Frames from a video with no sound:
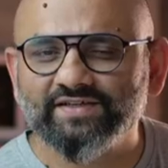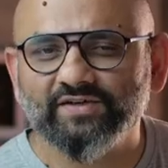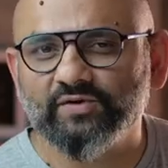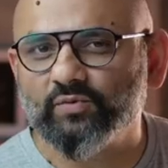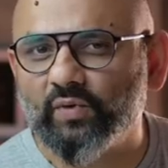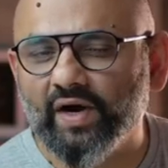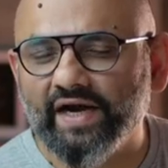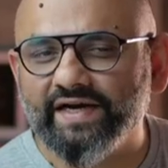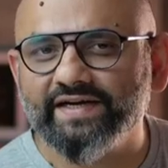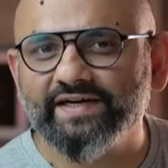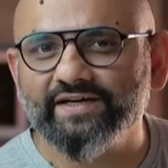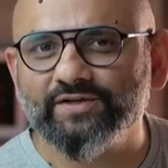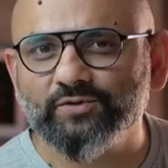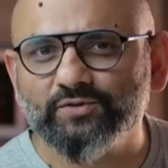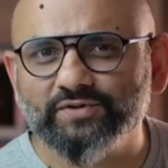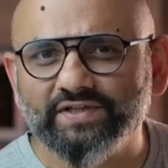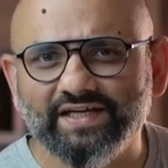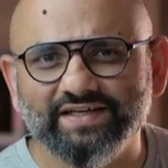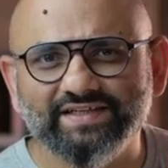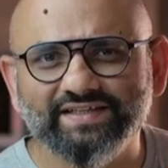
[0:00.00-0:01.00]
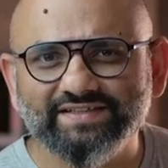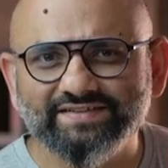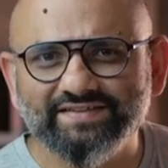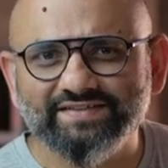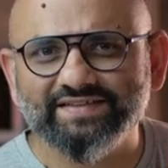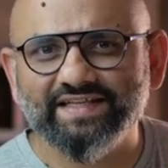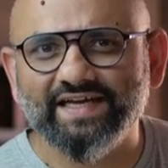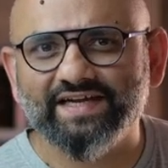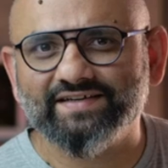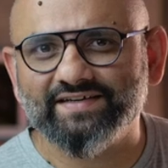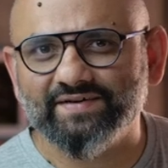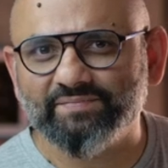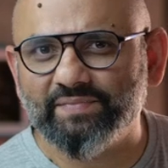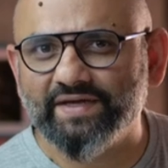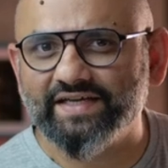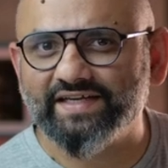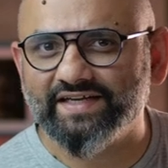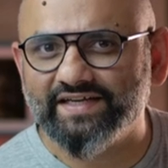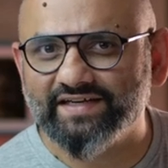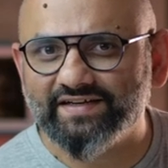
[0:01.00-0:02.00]
Why did he do that? Isn't that a
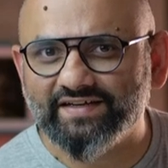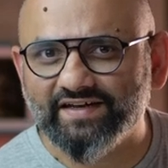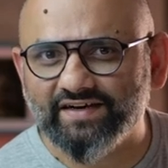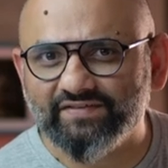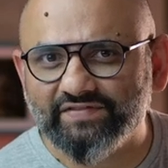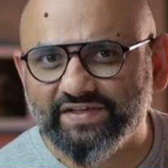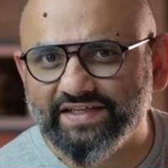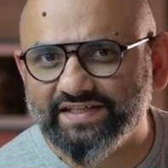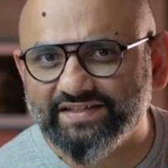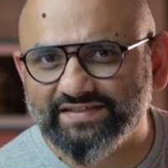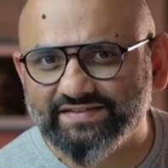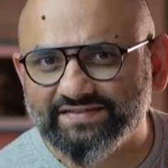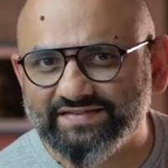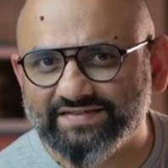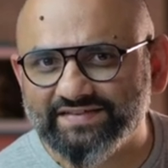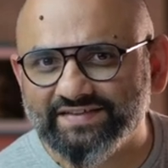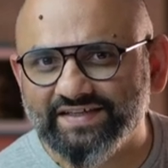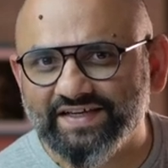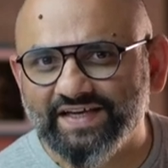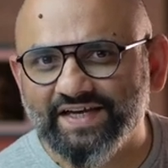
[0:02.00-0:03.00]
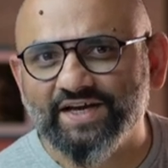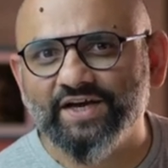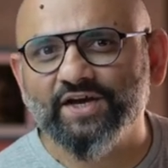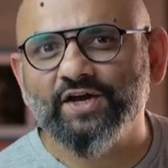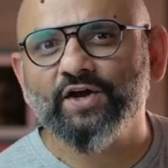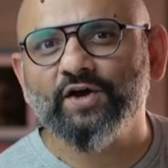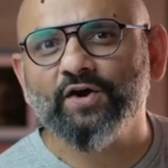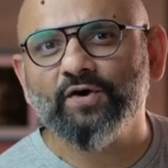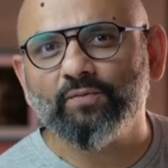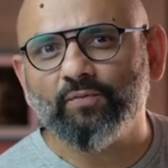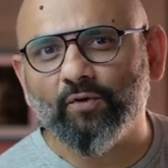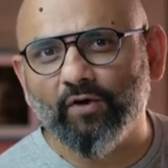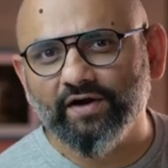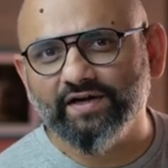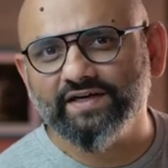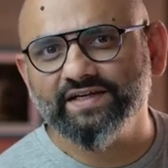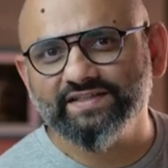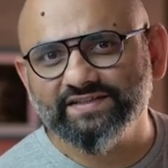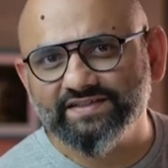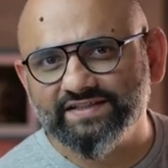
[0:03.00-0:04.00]
big inconvenience? What
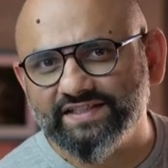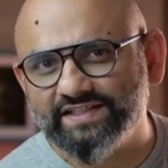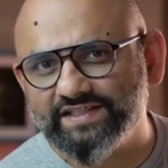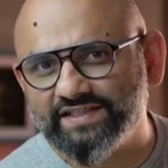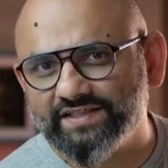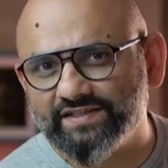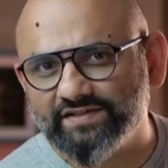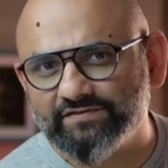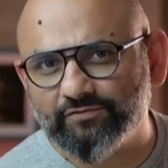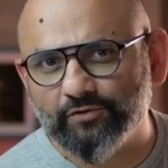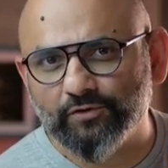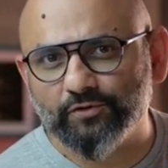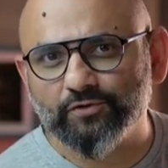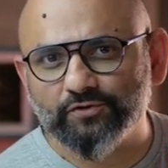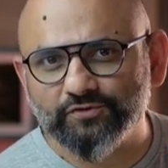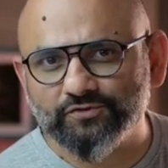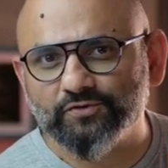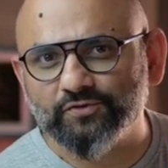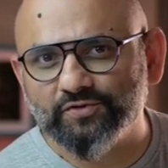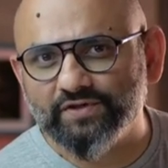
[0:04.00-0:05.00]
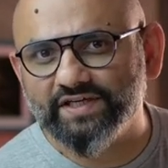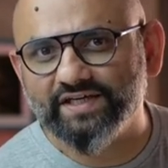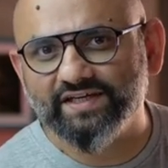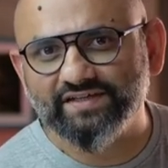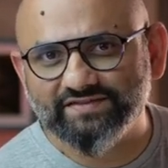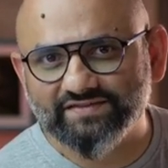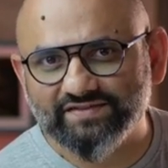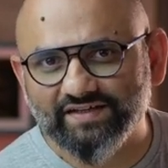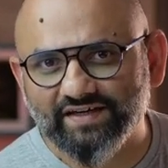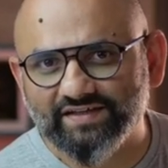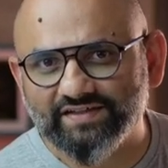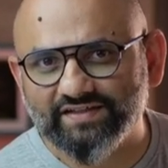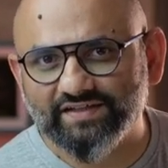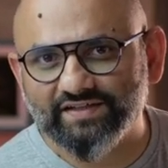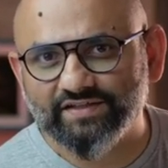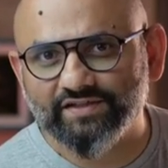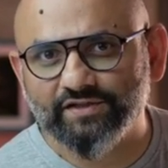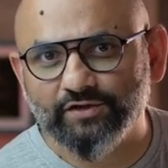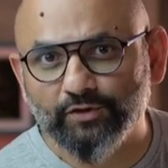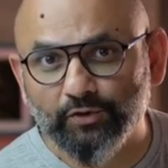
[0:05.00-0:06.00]
did the photo school
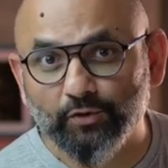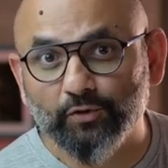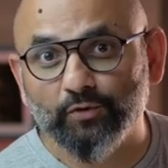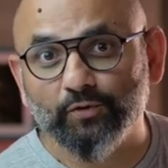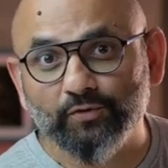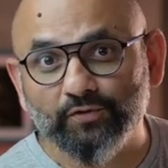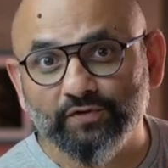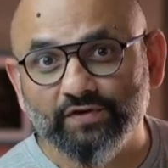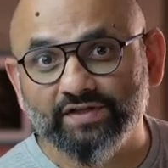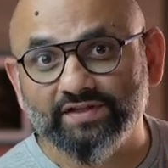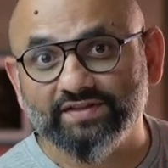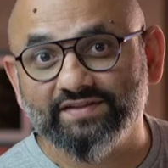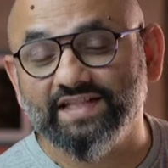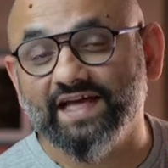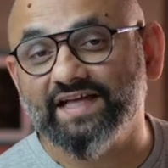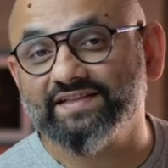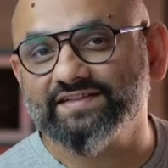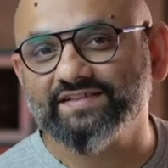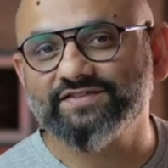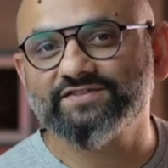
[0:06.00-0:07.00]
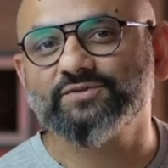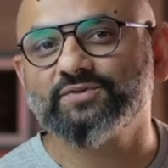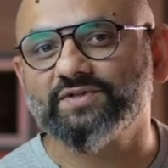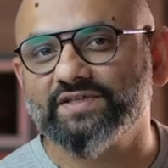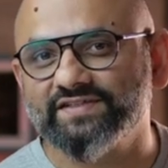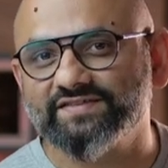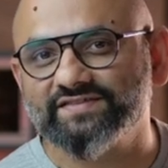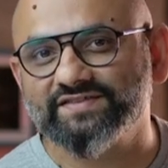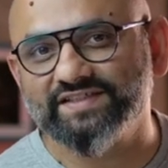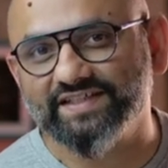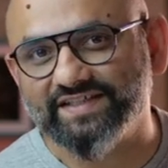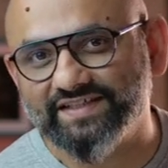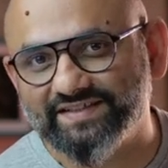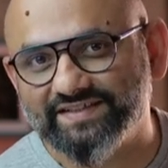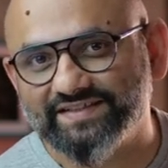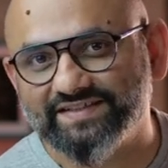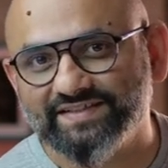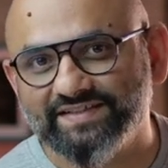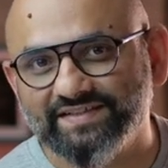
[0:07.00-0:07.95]
instructor know that the students didn't?